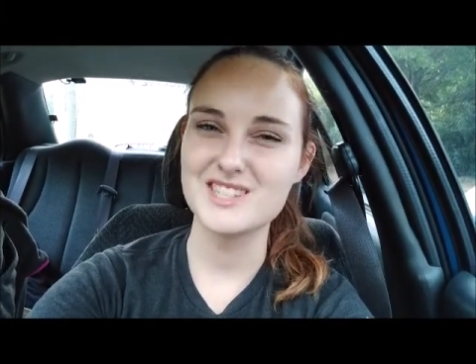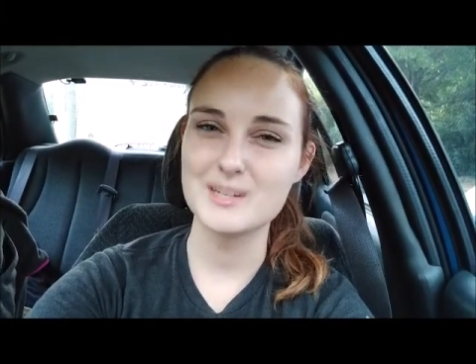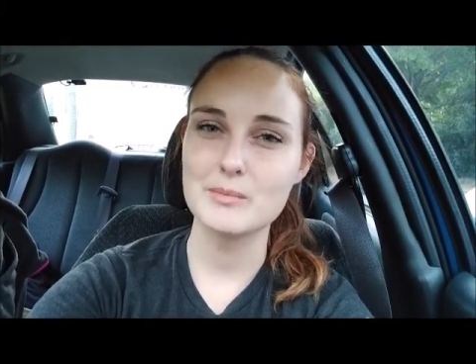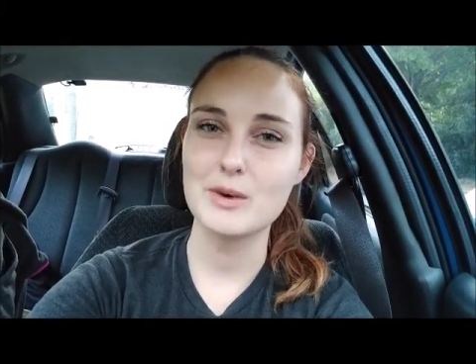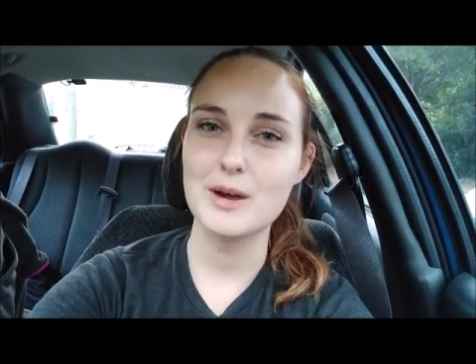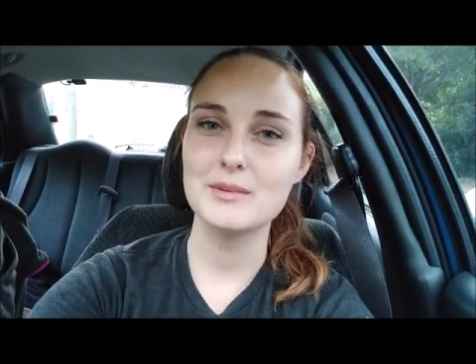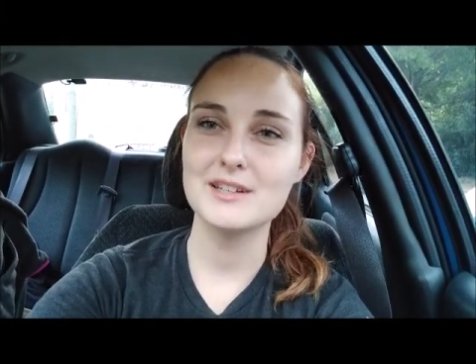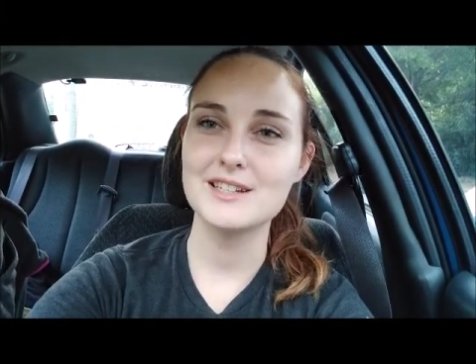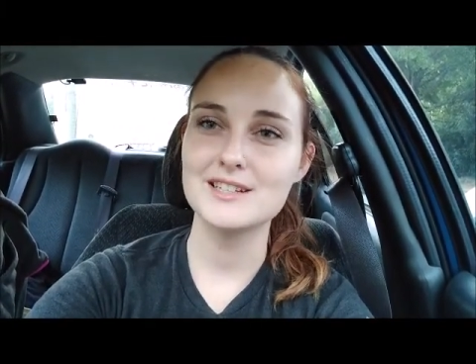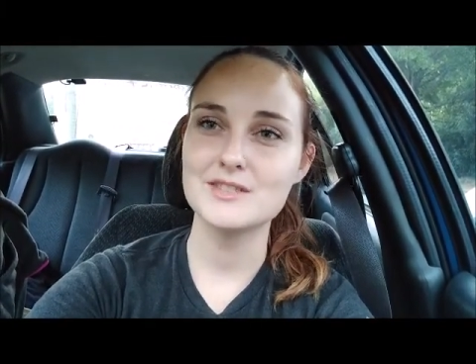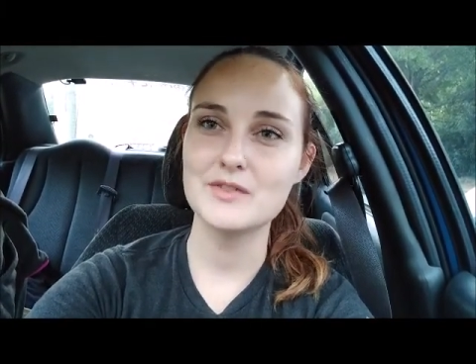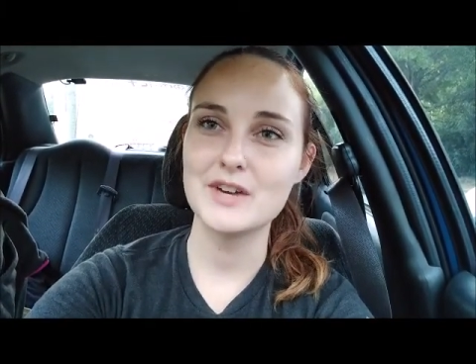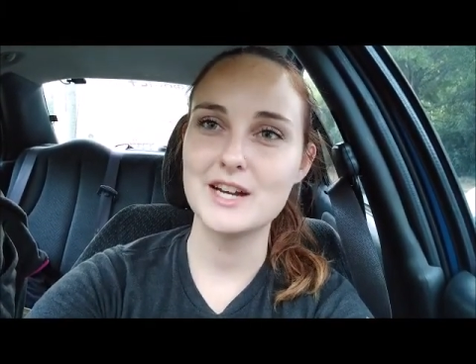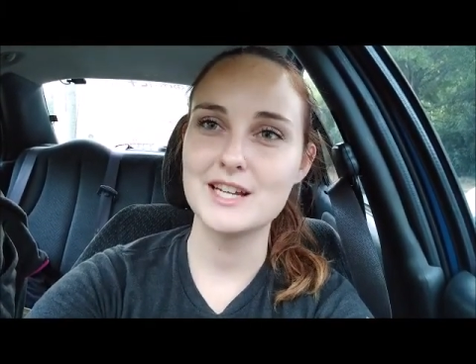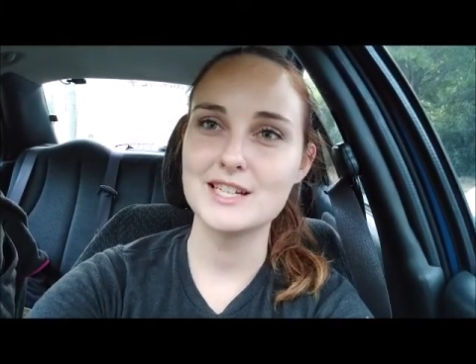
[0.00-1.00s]
it probably is
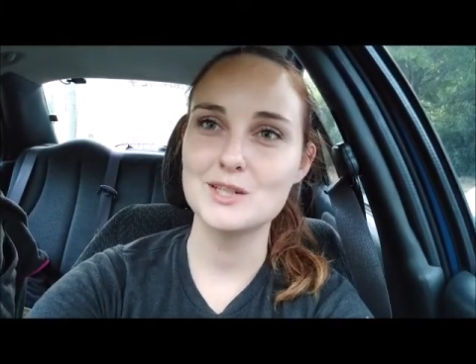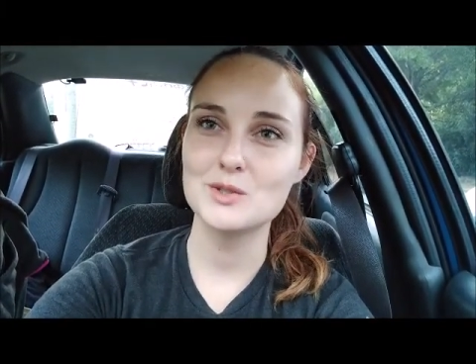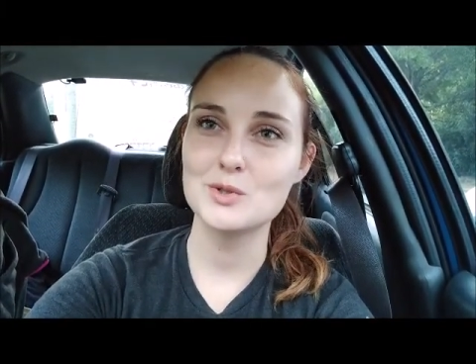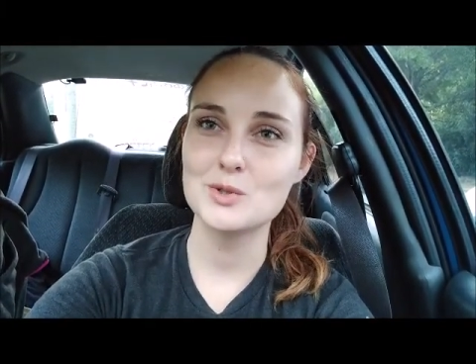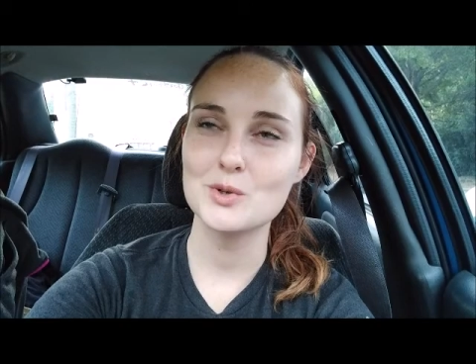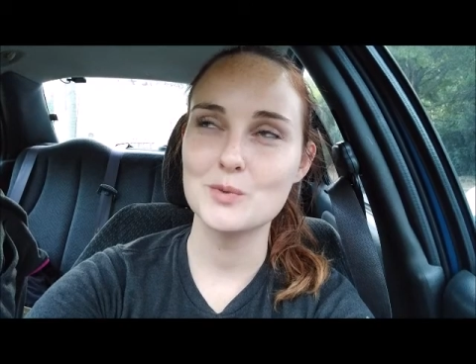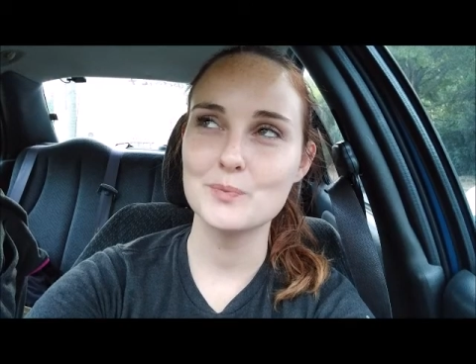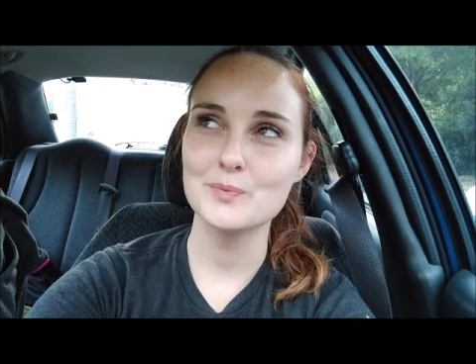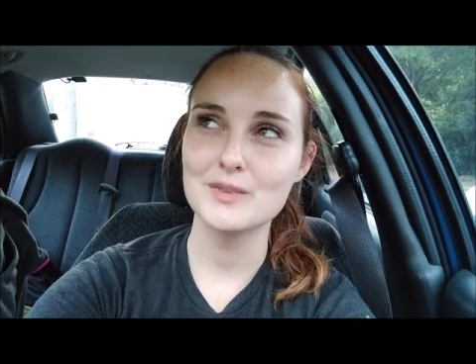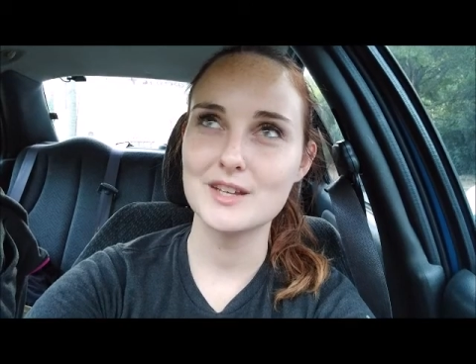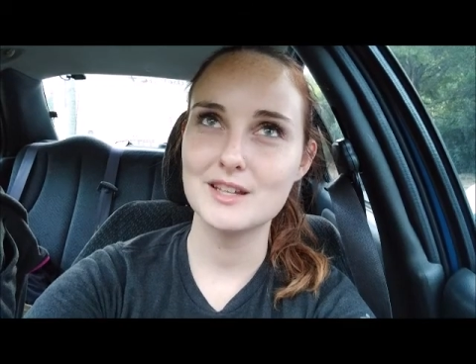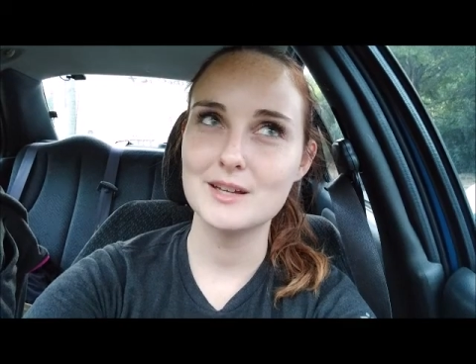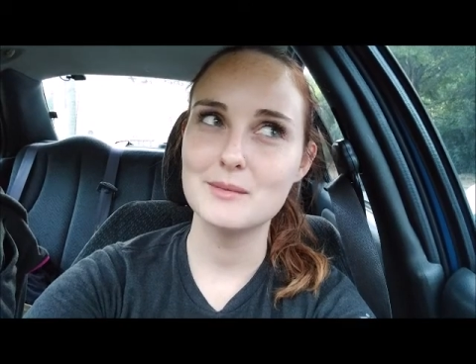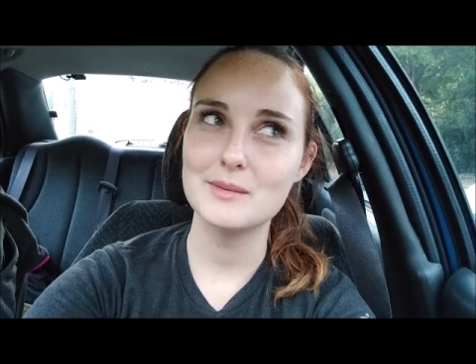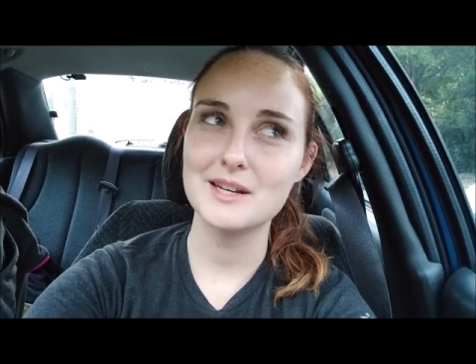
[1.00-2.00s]
very intentional.
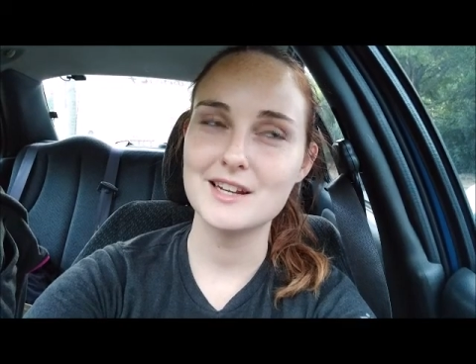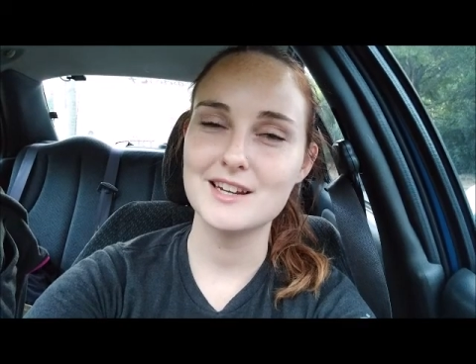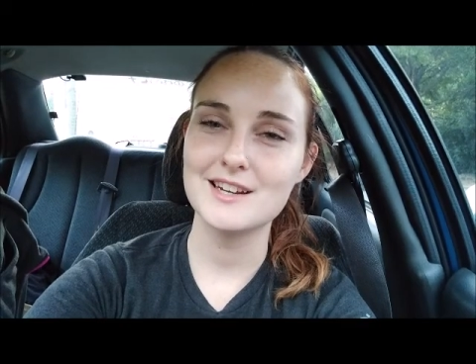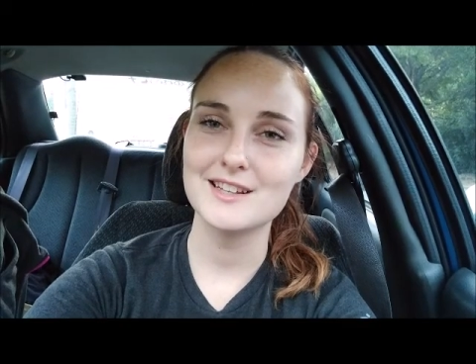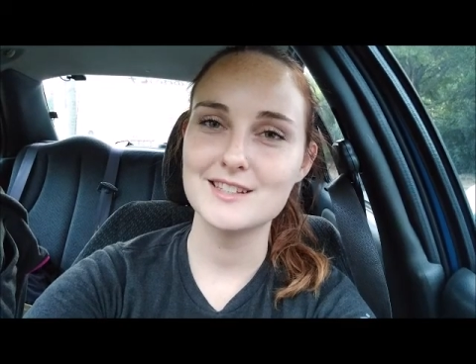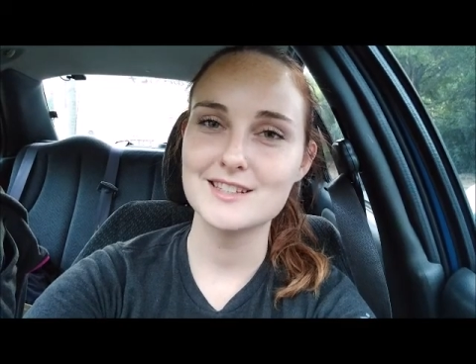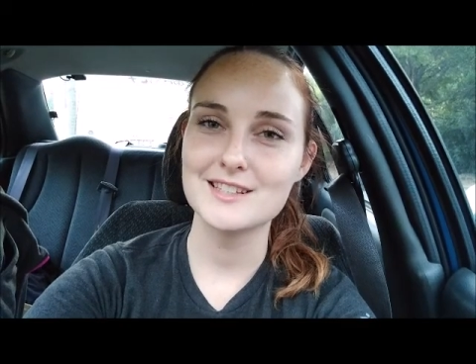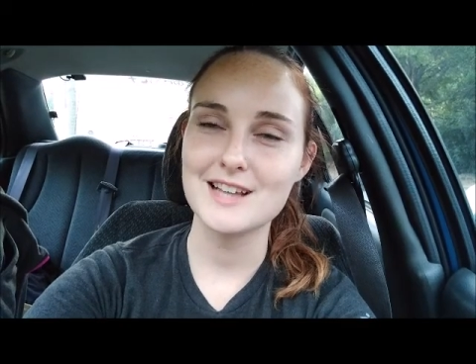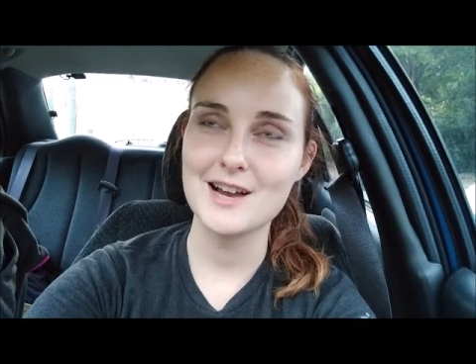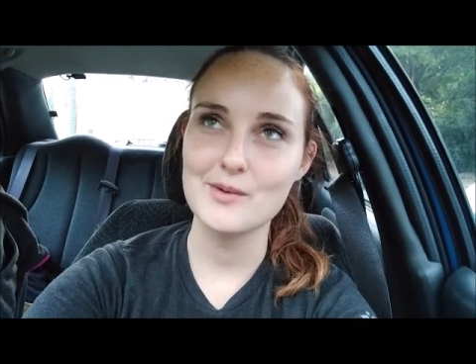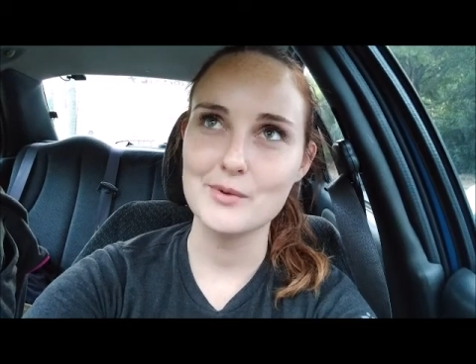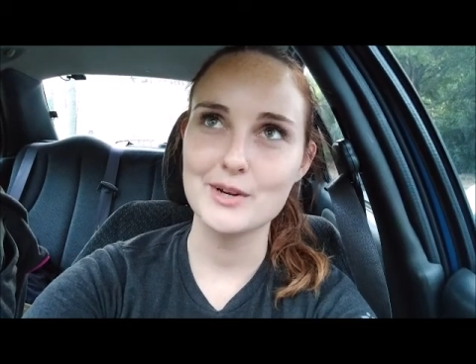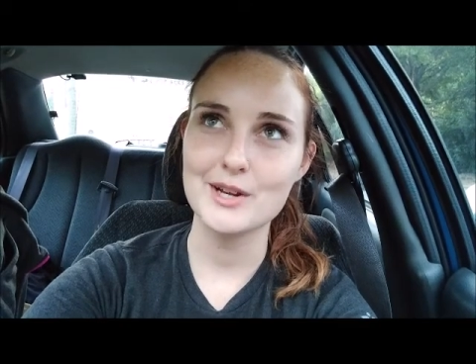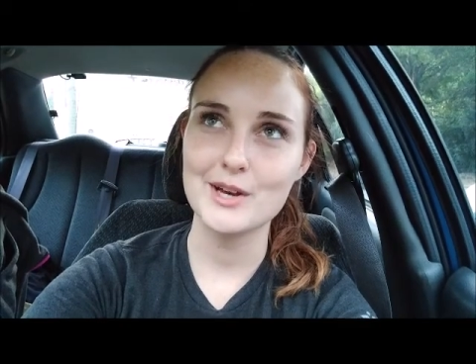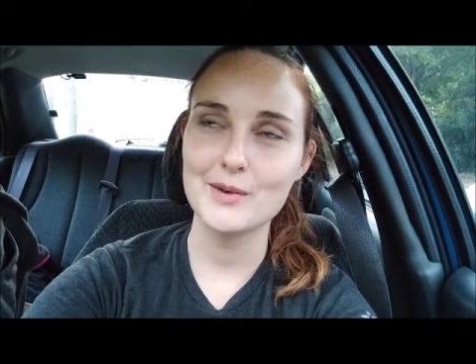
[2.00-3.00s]
I mean, it is, I
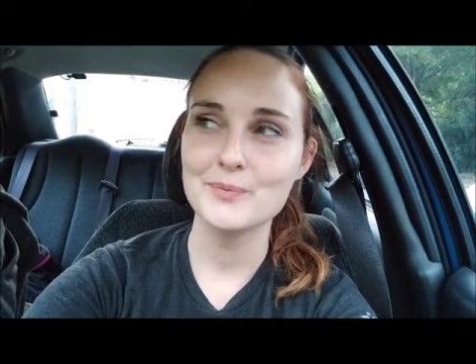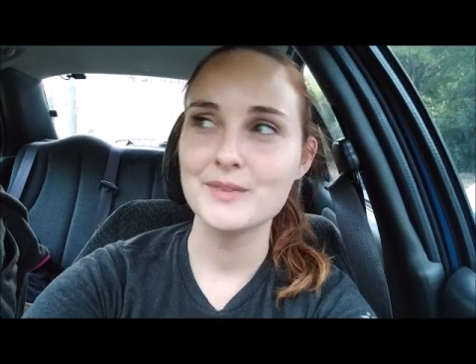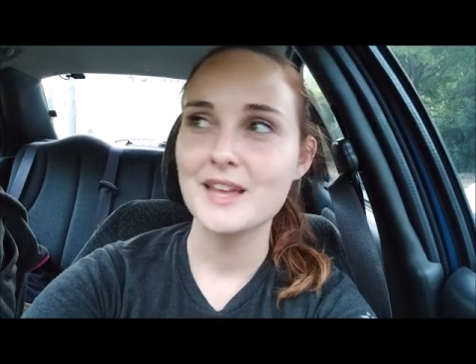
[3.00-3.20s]
would know.